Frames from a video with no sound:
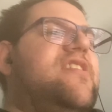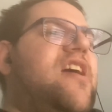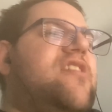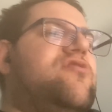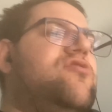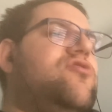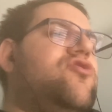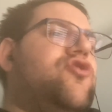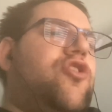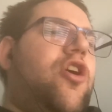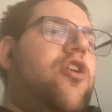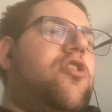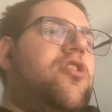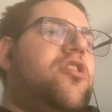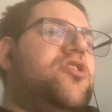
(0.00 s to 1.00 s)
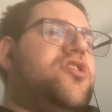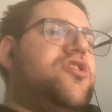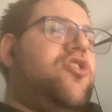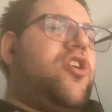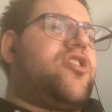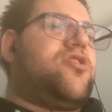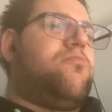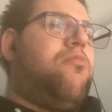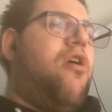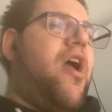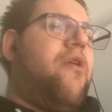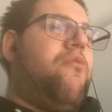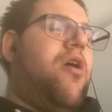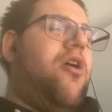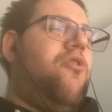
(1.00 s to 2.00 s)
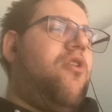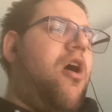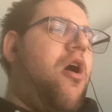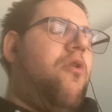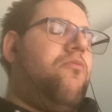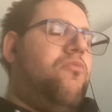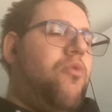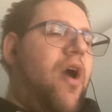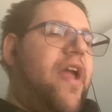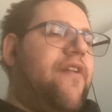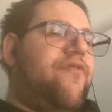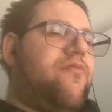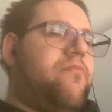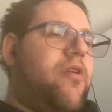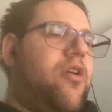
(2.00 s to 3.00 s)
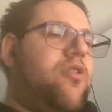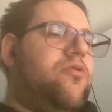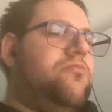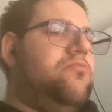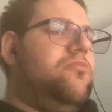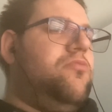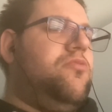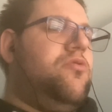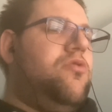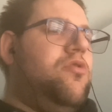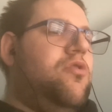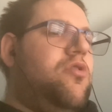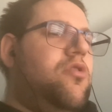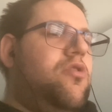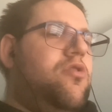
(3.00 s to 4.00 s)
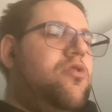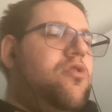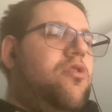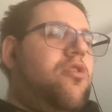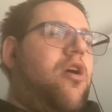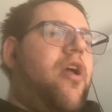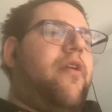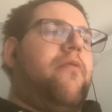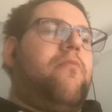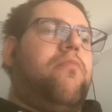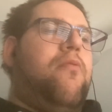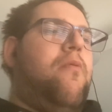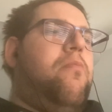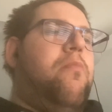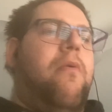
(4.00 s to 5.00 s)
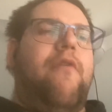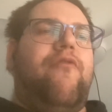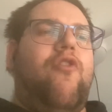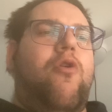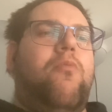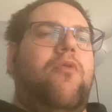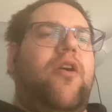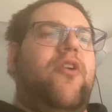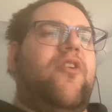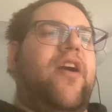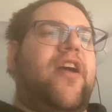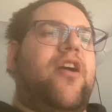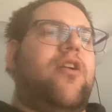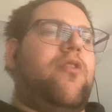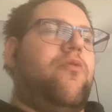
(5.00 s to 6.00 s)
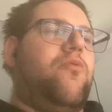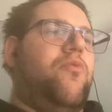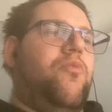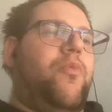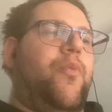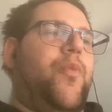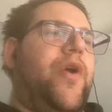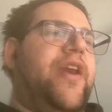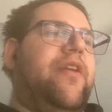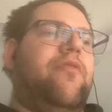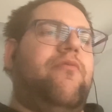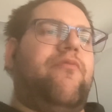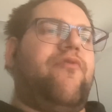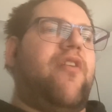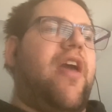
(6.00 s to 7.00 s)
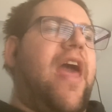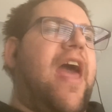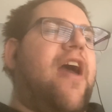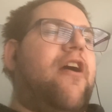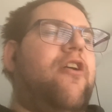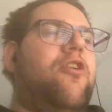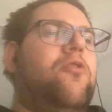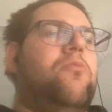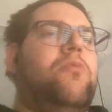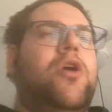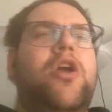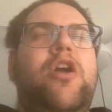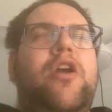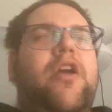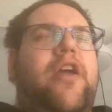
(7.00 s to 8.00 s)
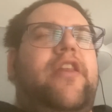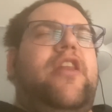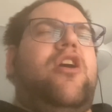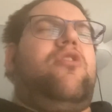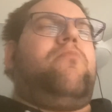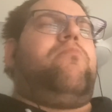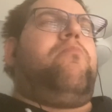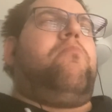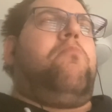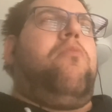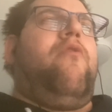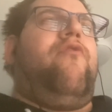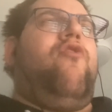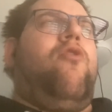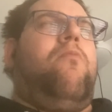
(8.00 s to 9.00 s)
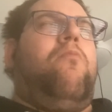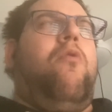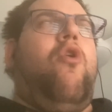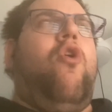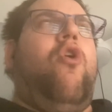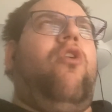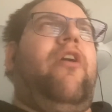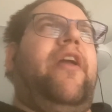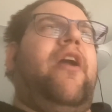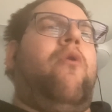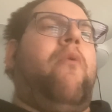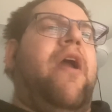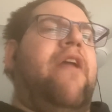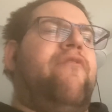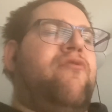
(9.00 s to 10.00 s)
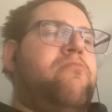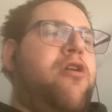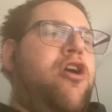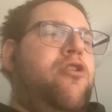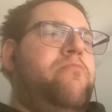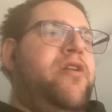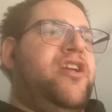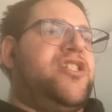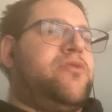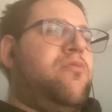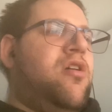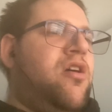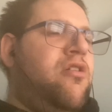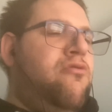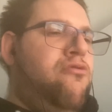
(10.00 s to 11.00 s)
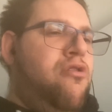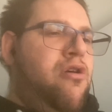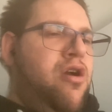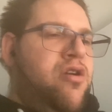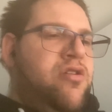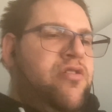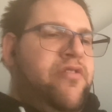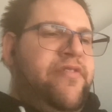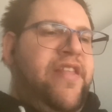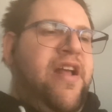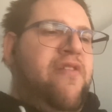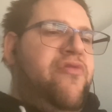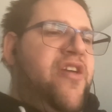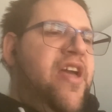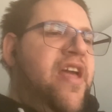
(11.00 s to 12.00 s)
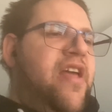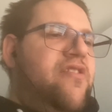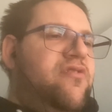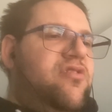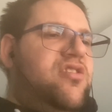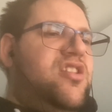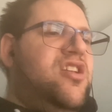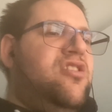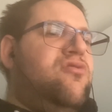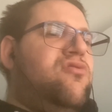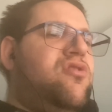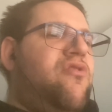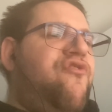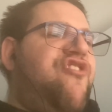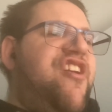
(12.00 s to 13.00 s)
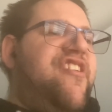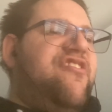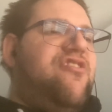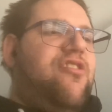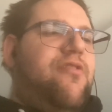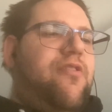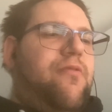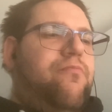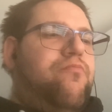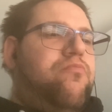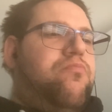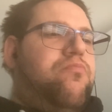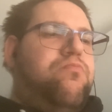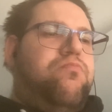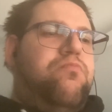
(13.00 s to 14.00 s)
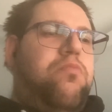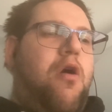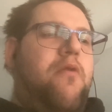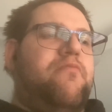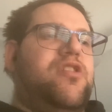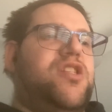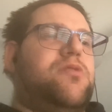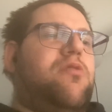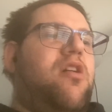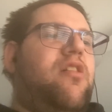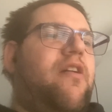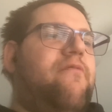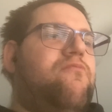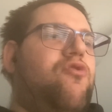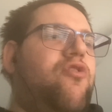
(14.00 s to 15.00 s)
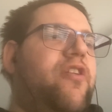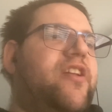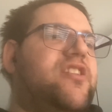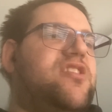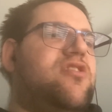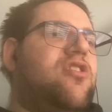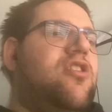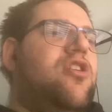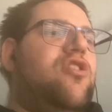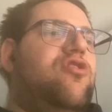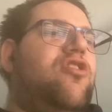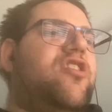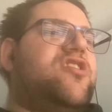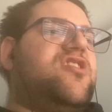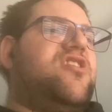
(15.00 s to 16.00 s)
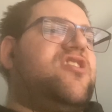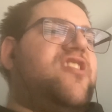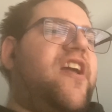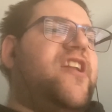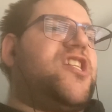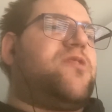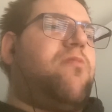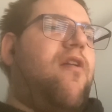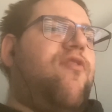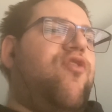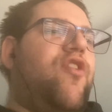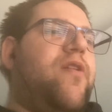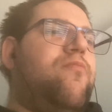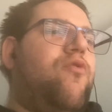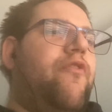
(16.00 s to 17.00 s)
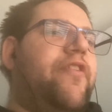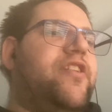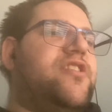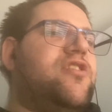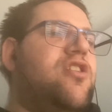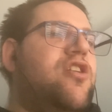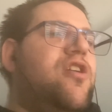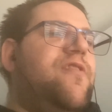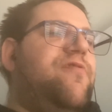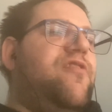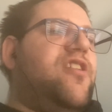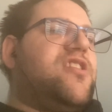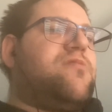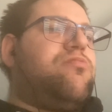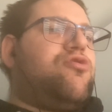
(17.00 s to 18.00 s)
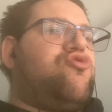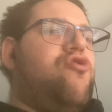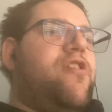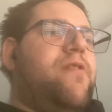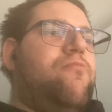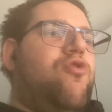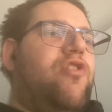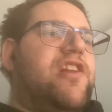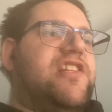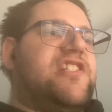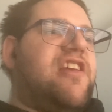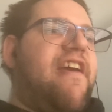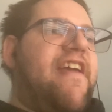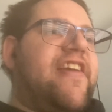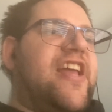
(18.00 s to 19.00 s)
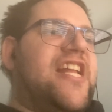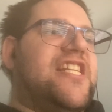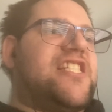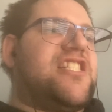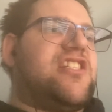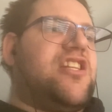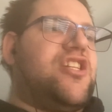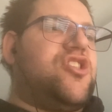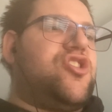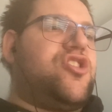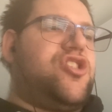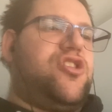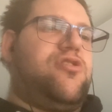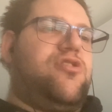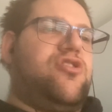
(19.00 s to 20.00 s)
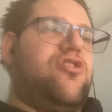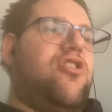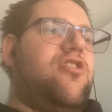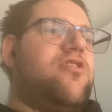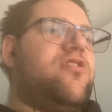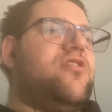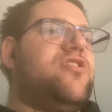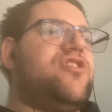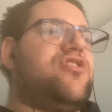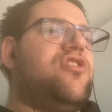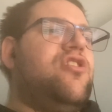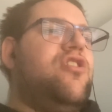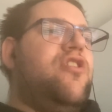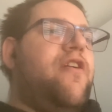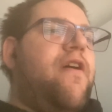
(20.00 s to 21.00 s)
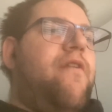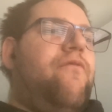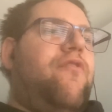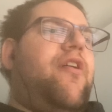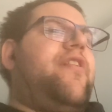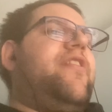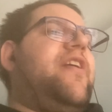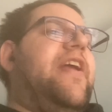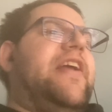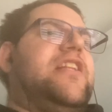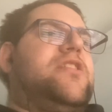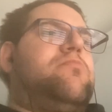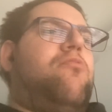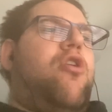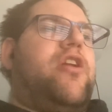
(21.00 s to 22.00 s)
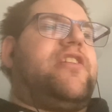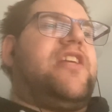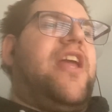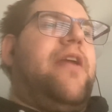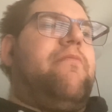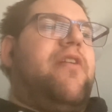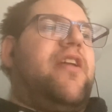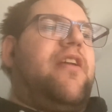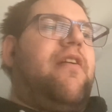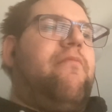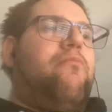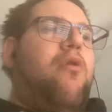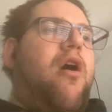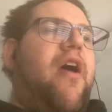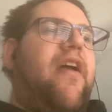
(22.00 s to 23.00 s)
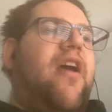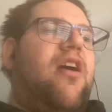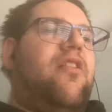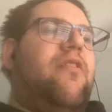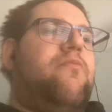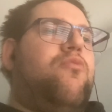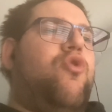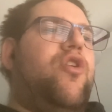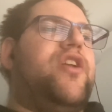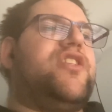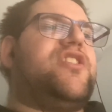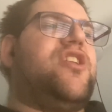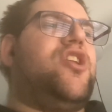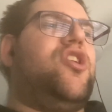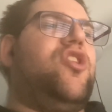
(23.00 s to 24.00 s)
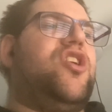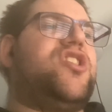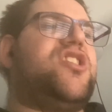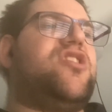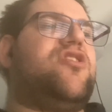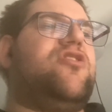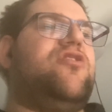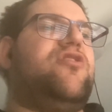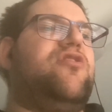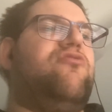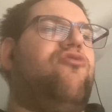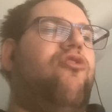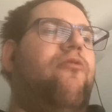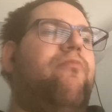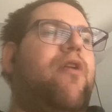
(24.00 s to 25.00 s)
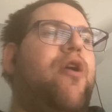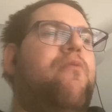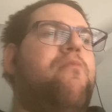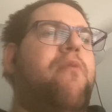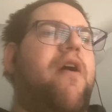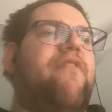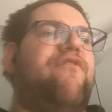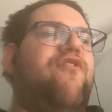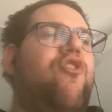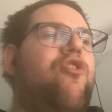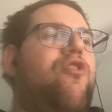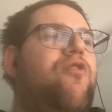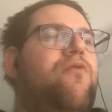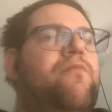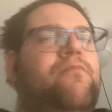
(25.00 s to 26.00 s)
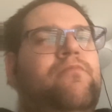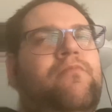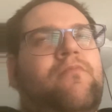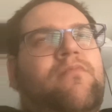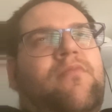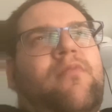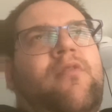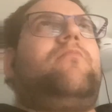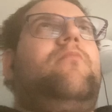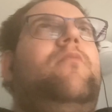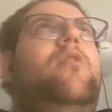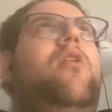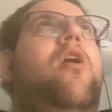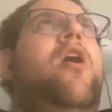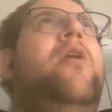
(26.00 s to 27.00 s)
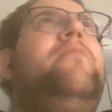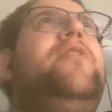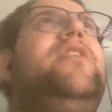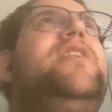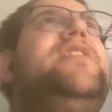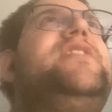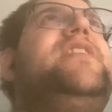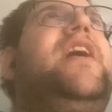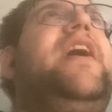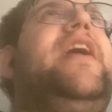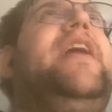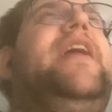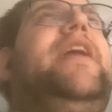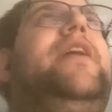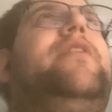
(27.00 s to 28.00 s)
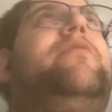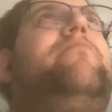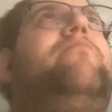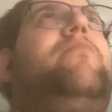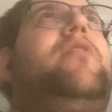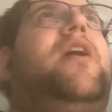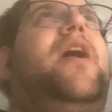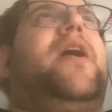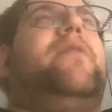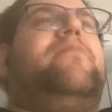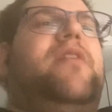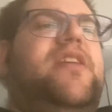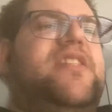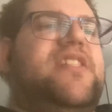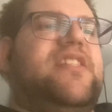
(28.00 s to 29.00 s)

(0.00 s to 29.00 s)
that too, Gold Coast like to play well away from home. Like, perform well, win at home. And they'll perform poorly away from home as well. Now, they did defeat the Bombers by 11 points. Lost the Saints by 3 points. Lost by 20 points against the Dockers. Won against my team by 11 points. And then lost to North Melbourne by 4. I'm going to say a